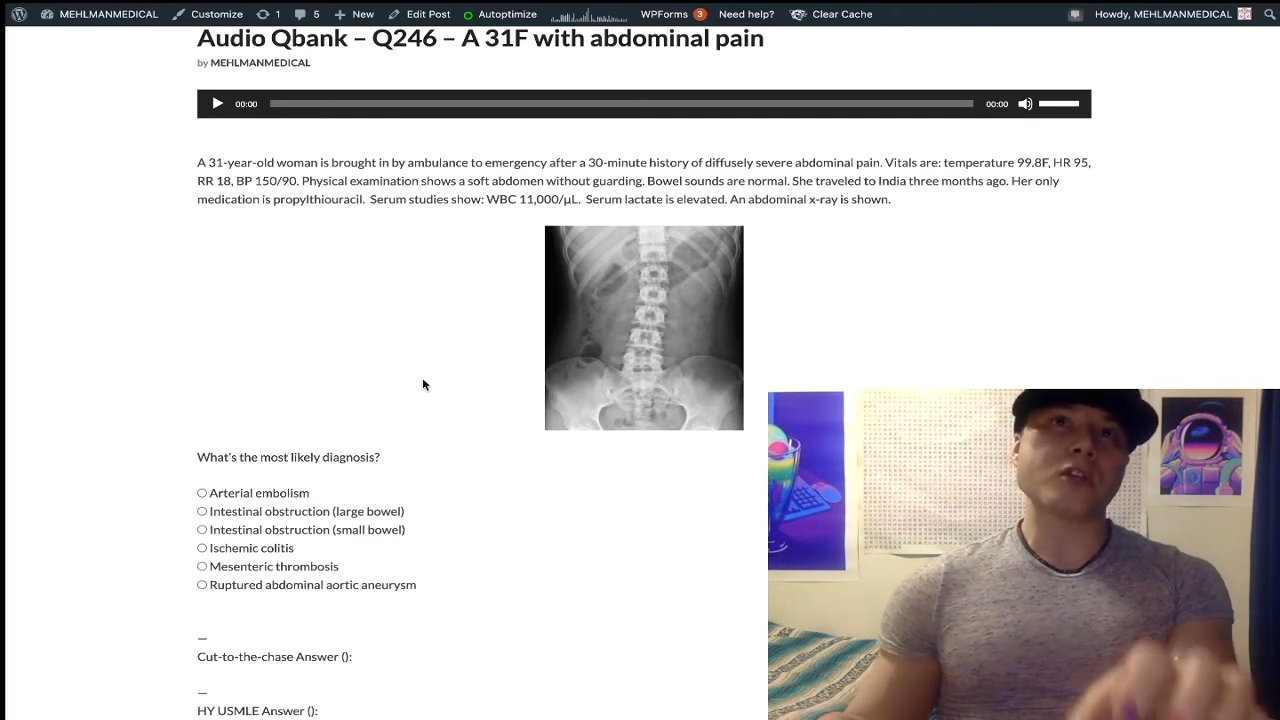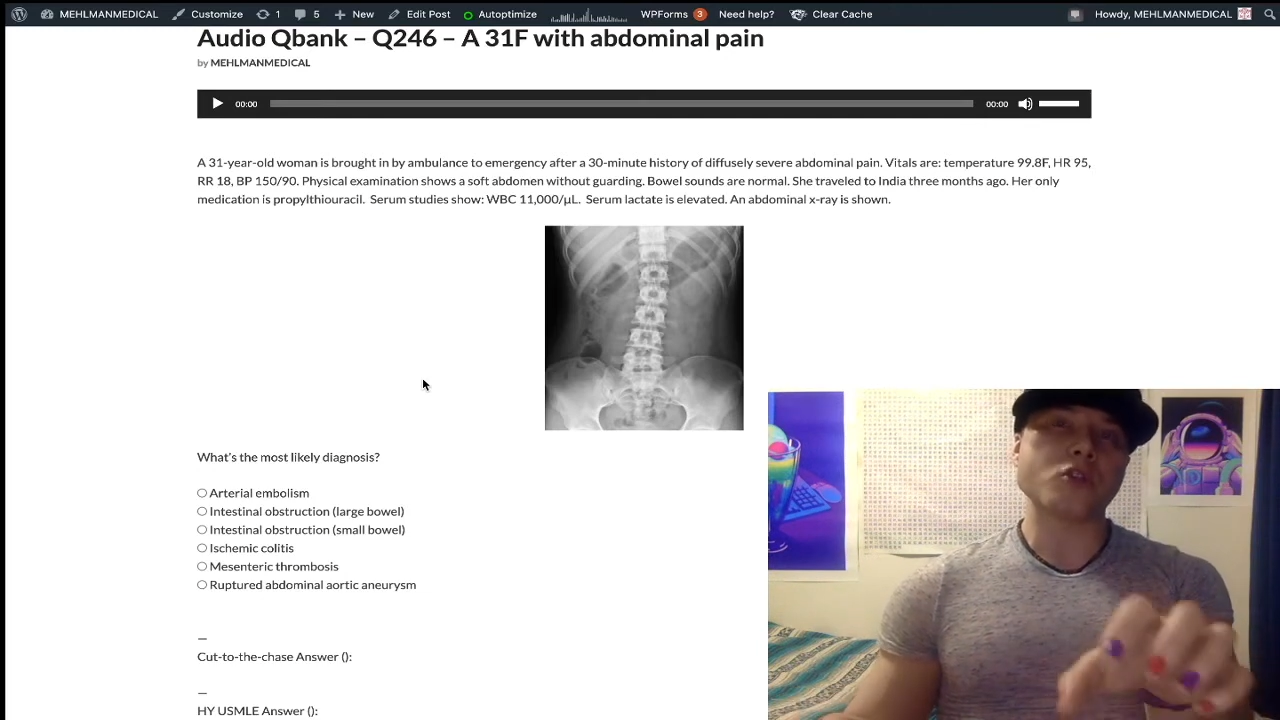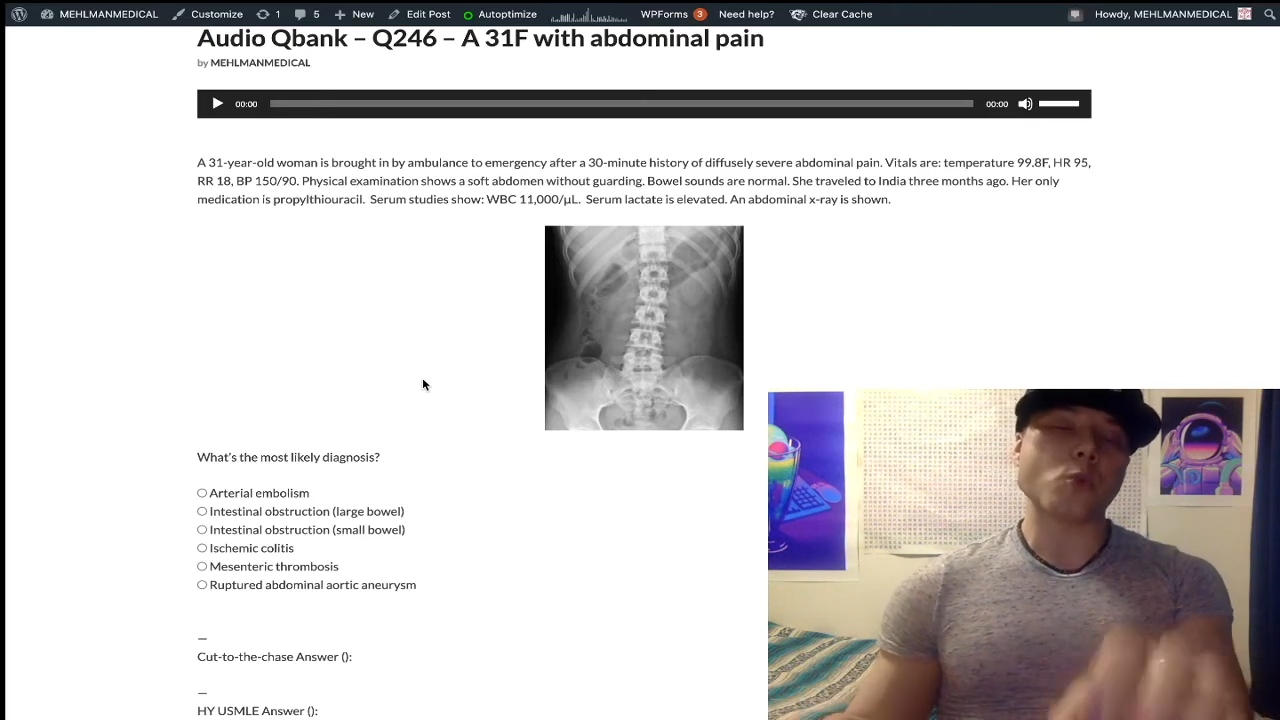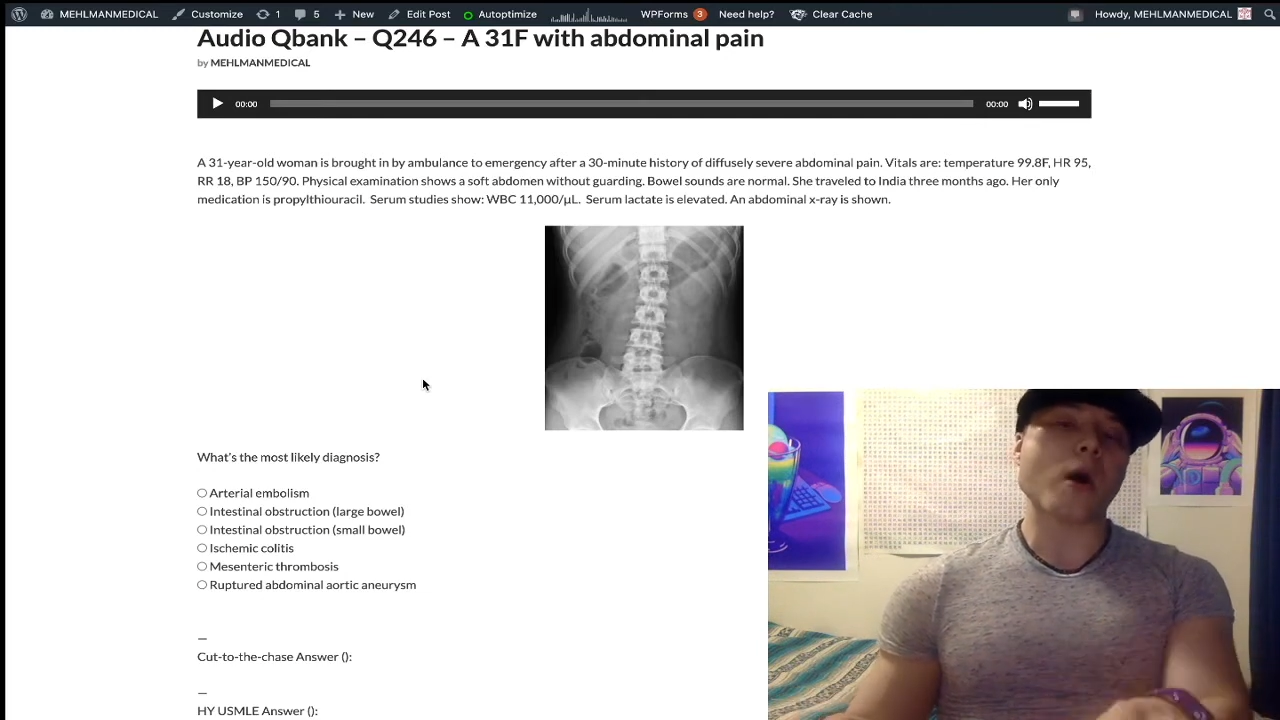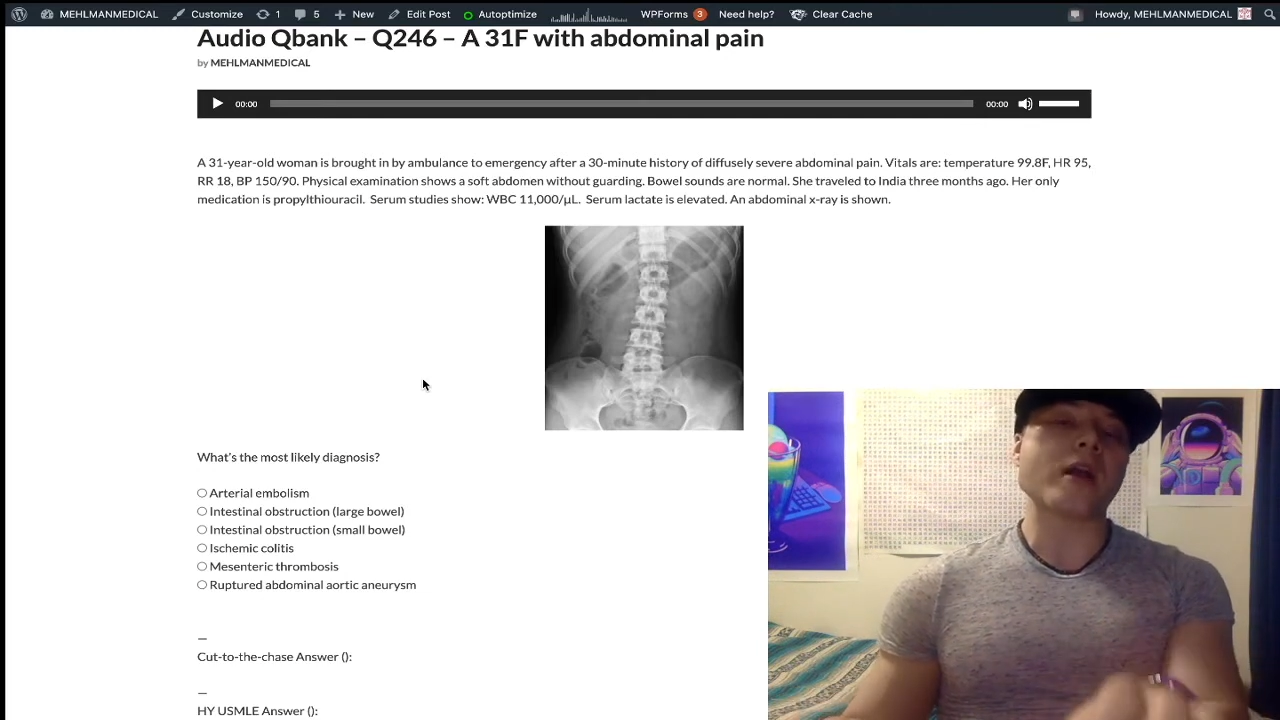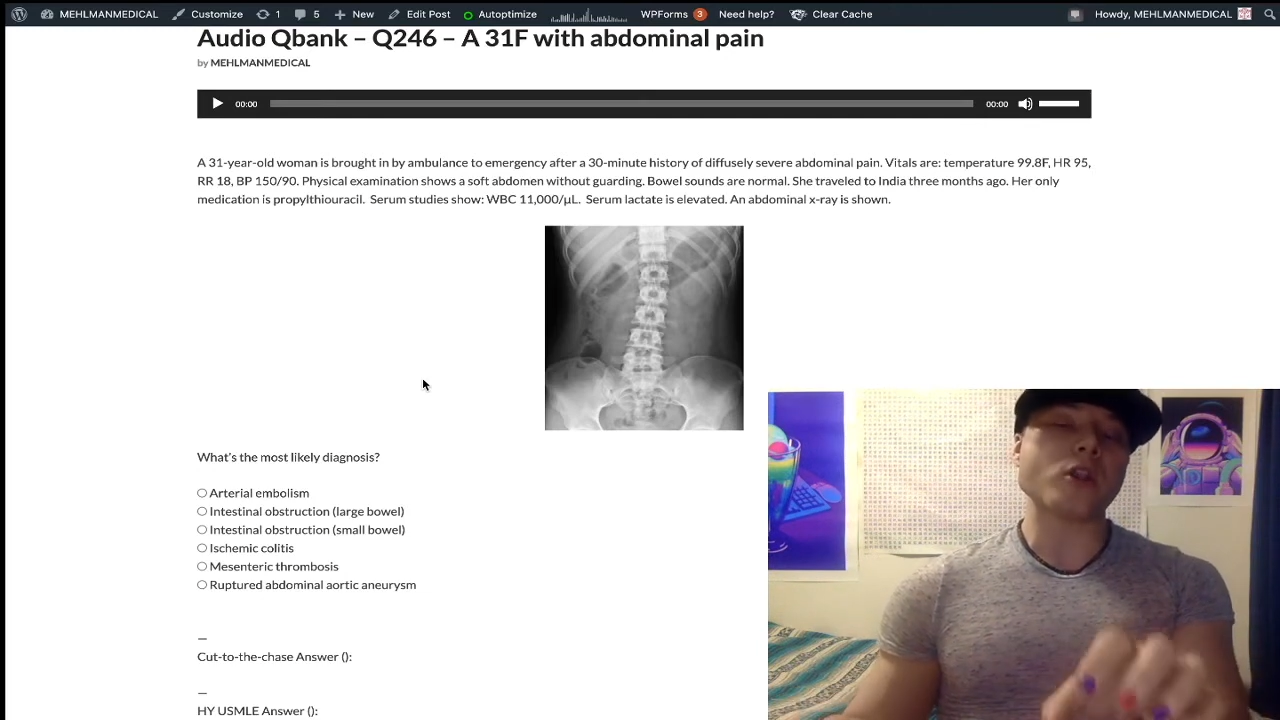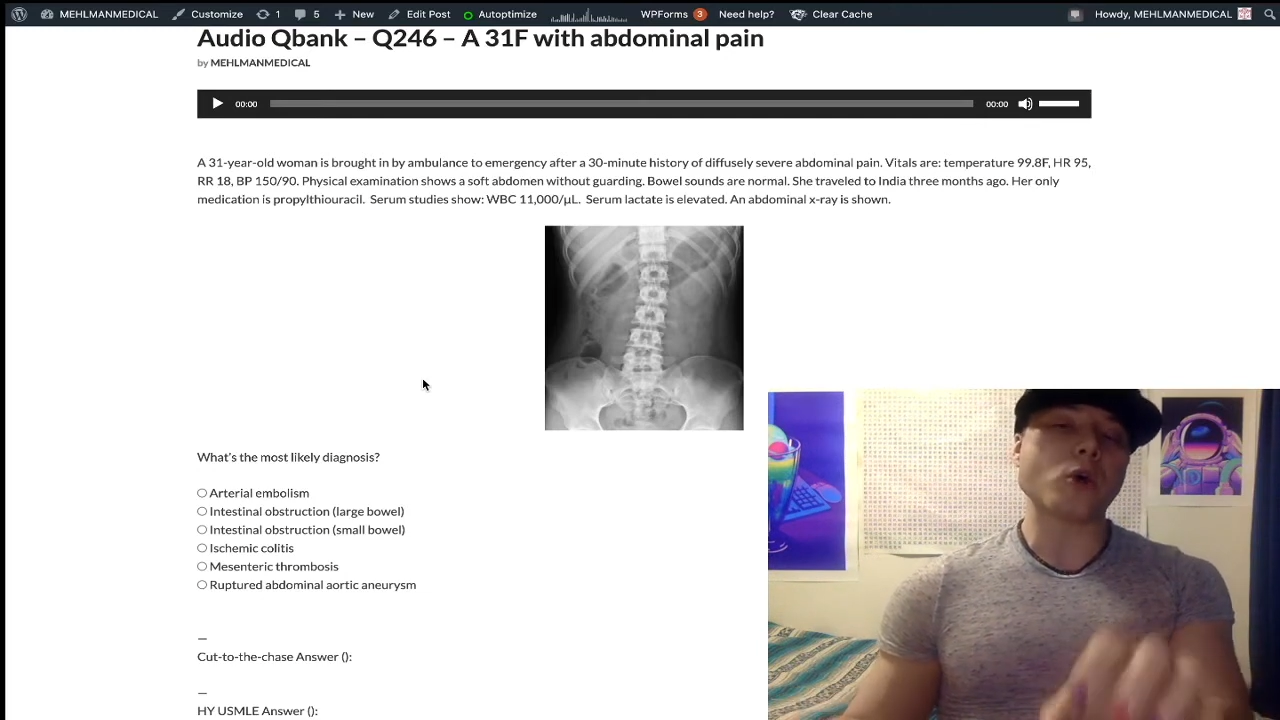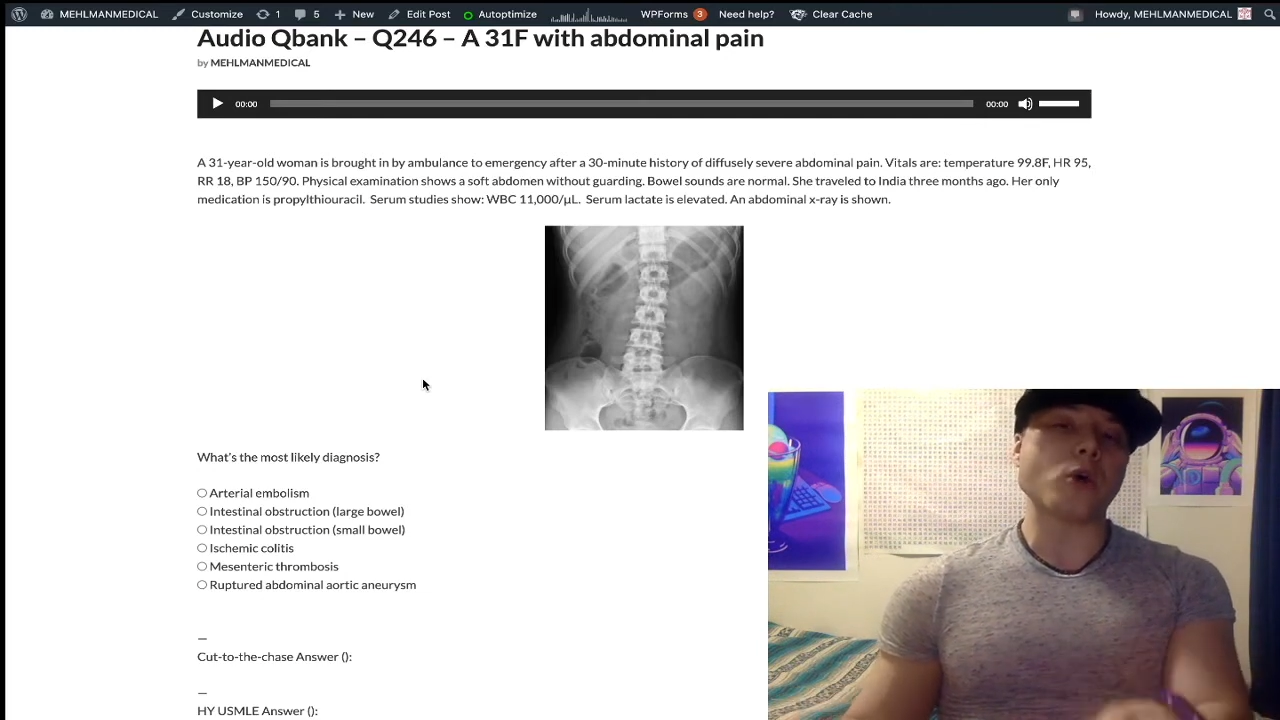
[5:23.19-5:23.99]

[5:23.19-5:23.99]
duodenal